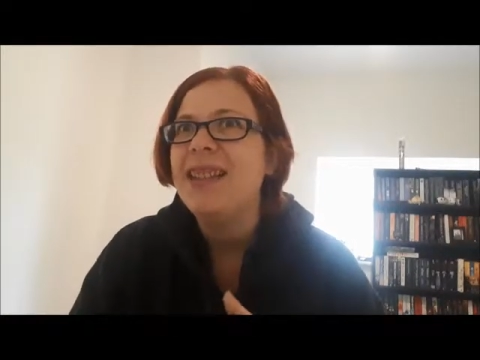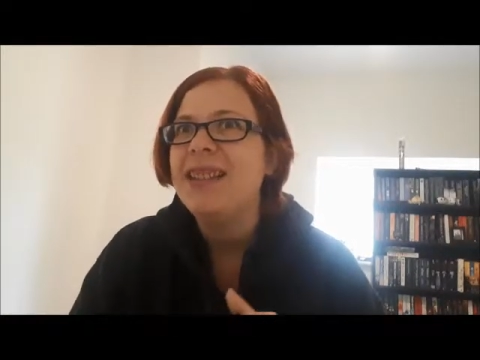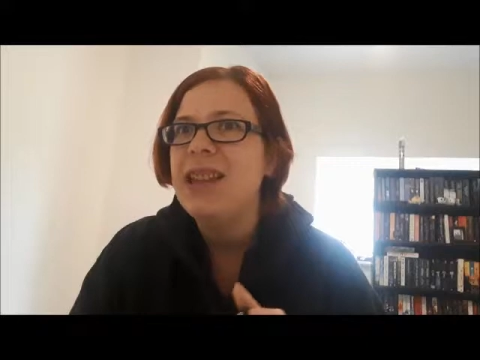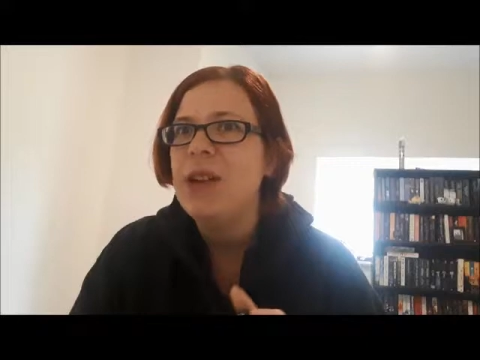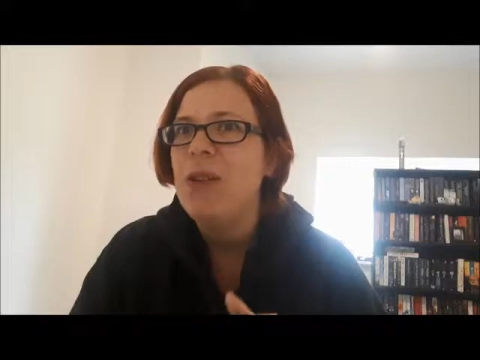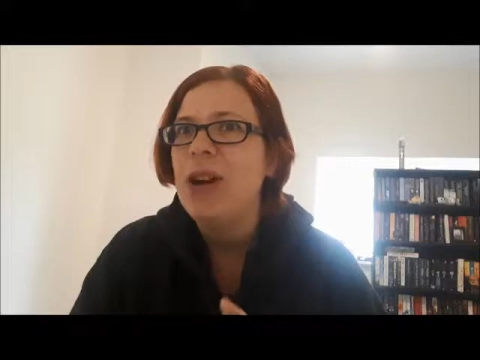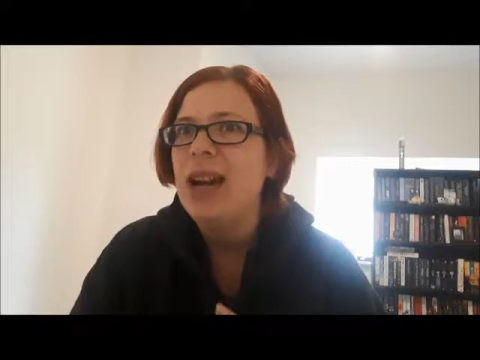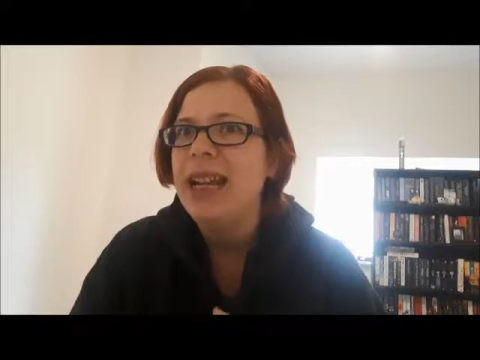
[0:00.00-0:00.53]

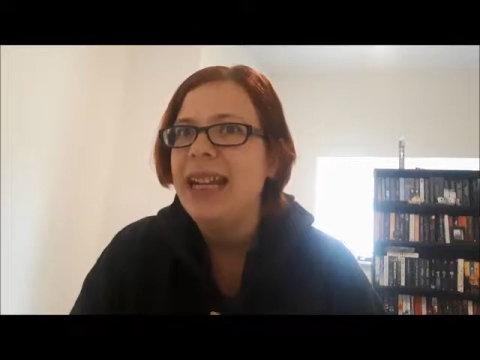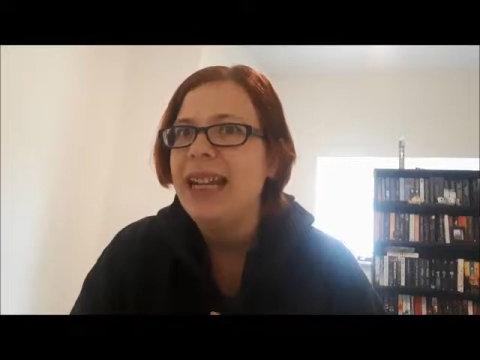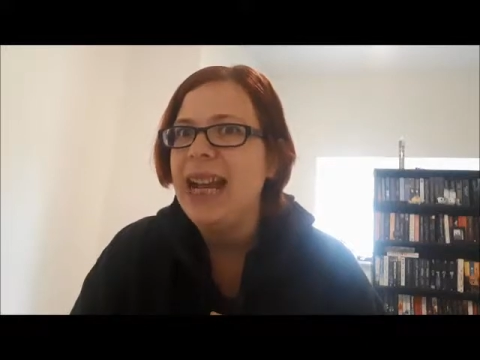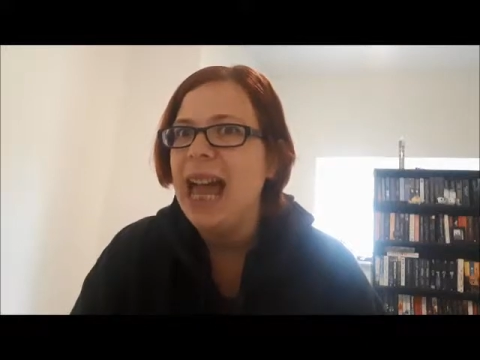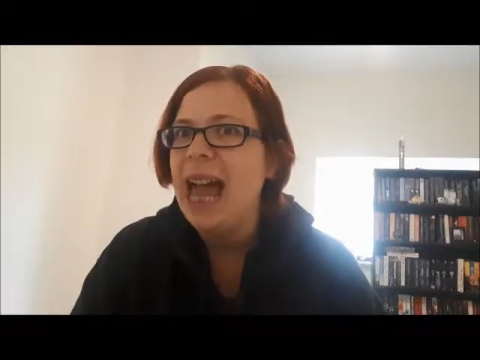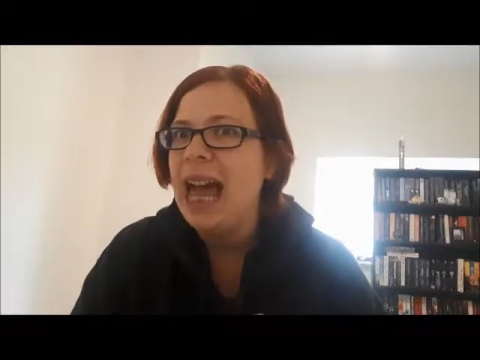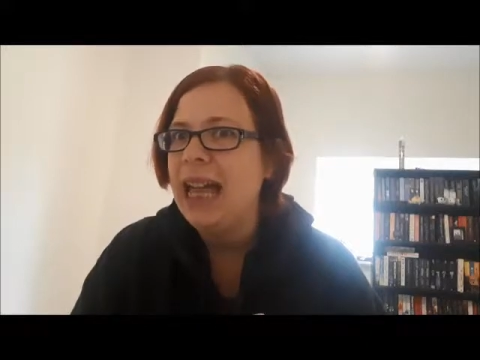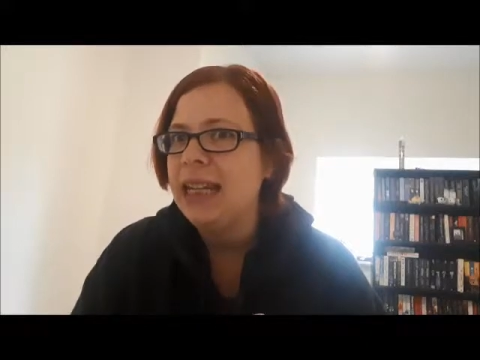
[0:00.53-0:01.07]
So I
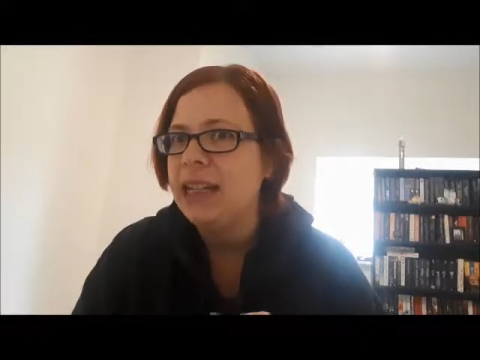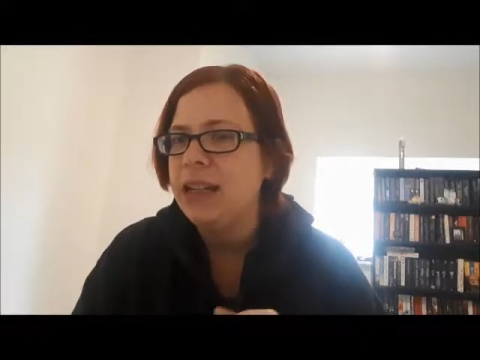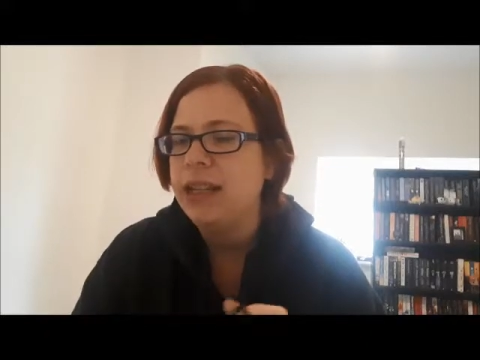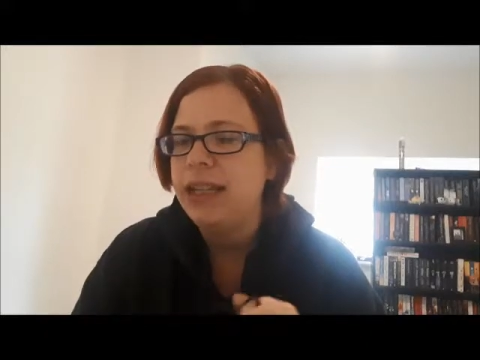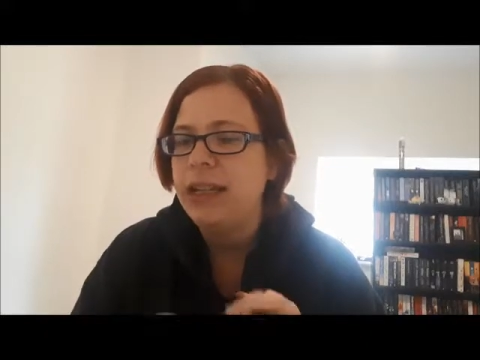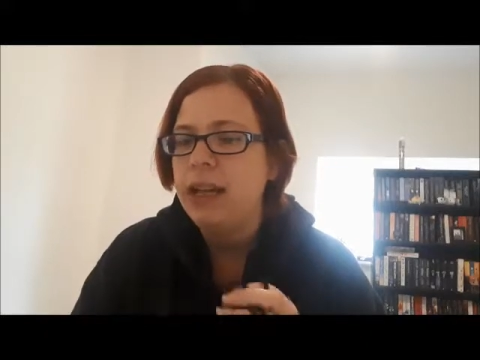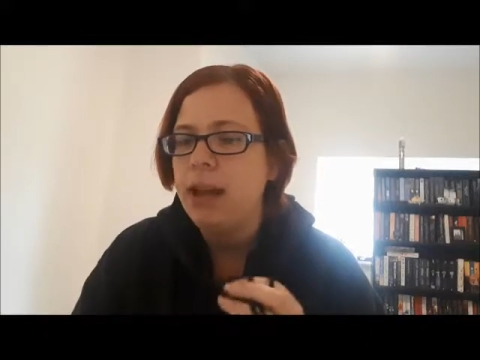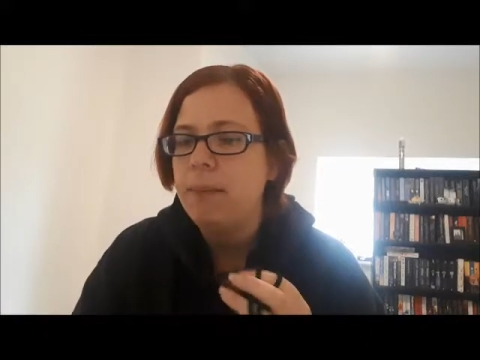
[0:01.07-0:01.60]
had
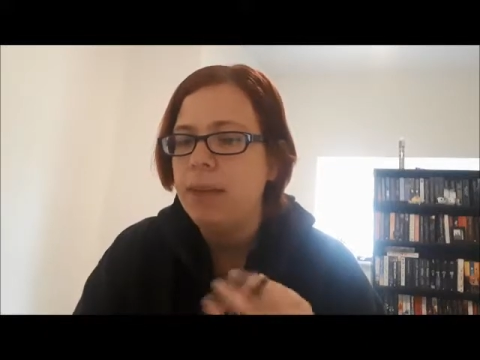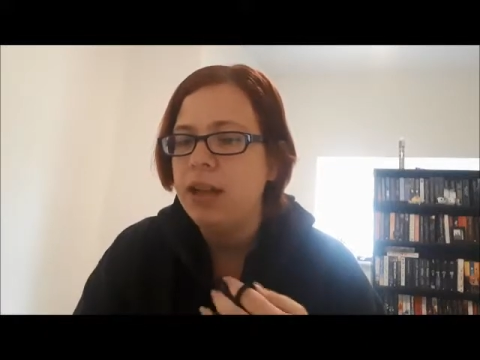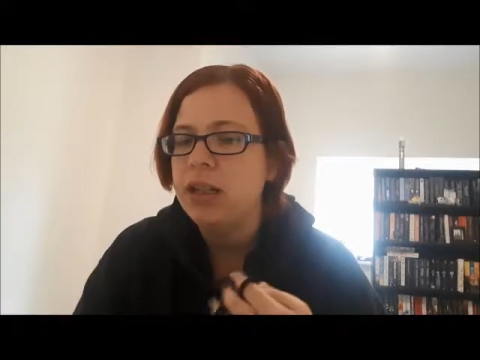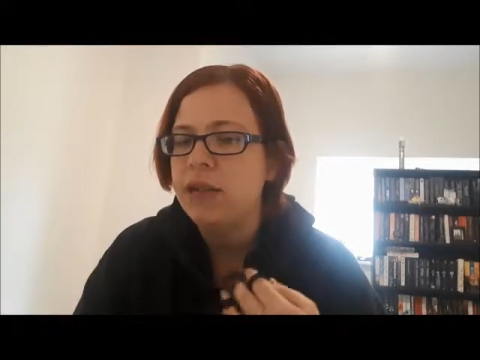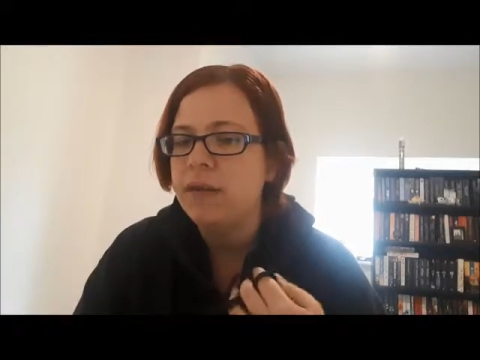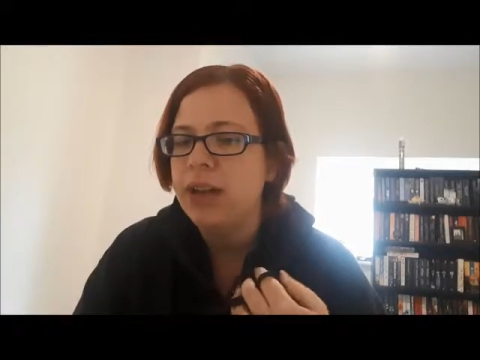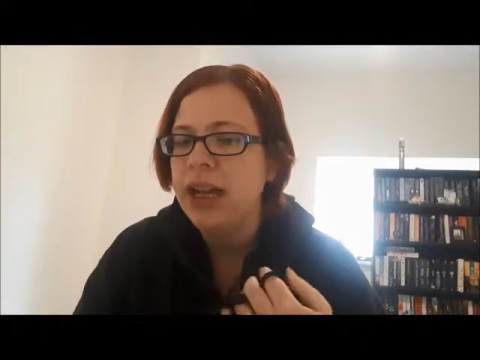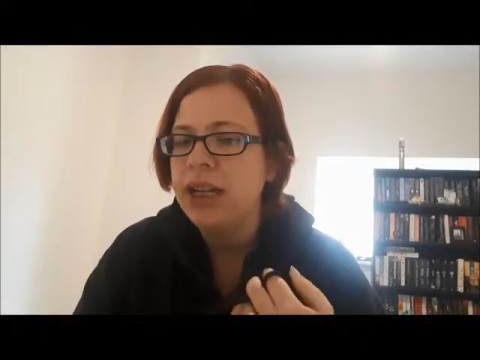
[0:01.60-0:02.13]
the
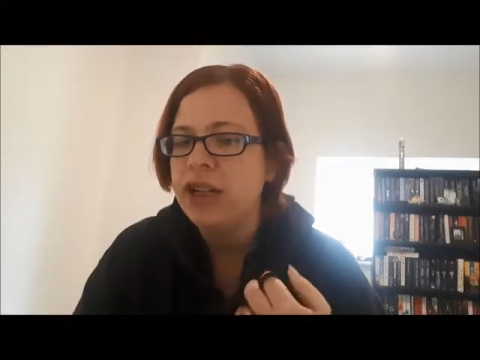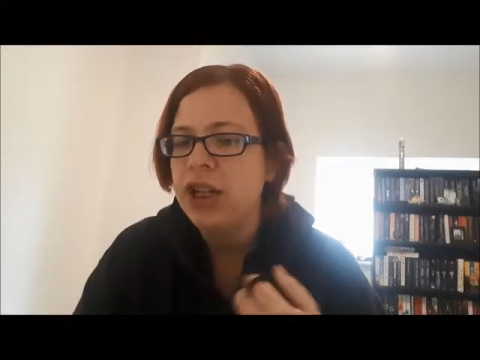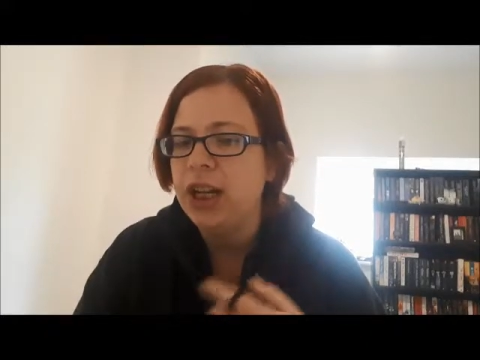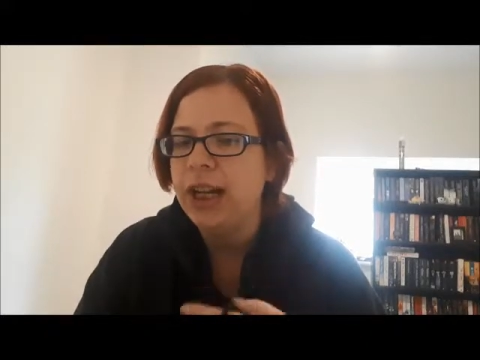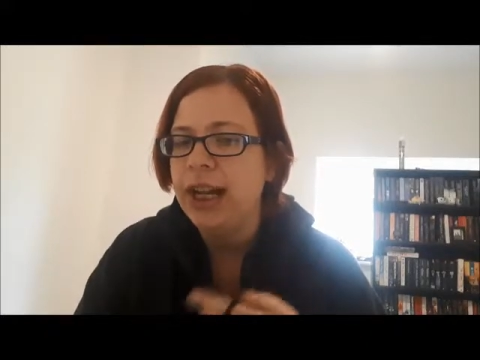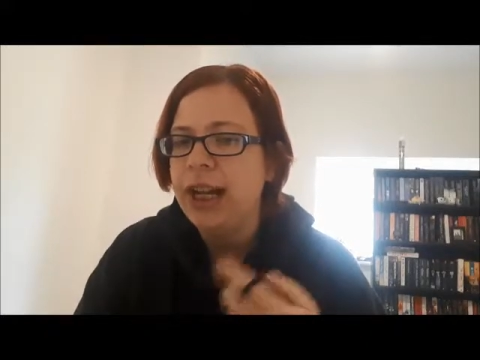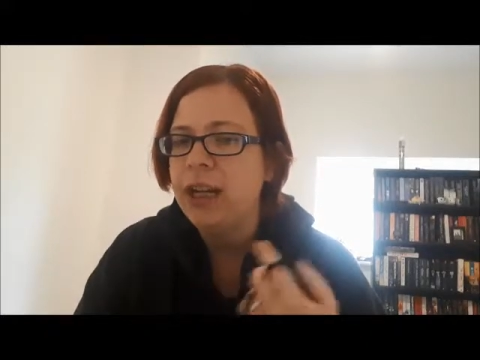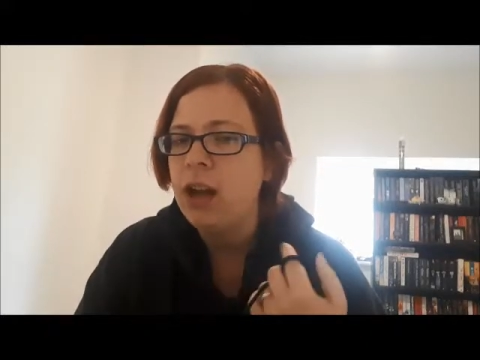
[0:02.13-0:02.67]
butterfly
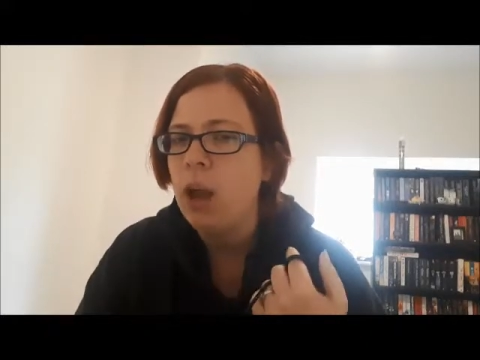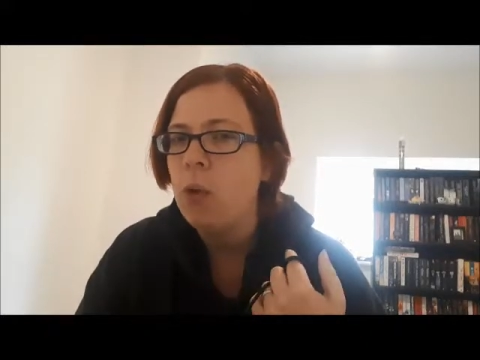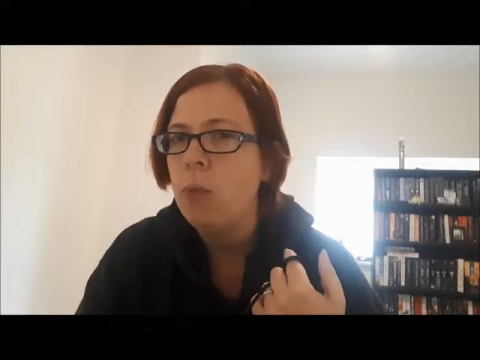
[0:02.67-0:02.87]
chicken